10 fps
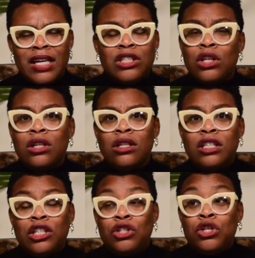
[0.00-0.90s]
get
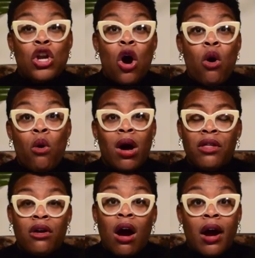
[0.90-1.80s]
to know
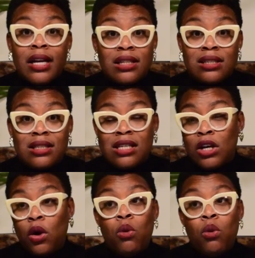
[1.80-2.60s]
other artists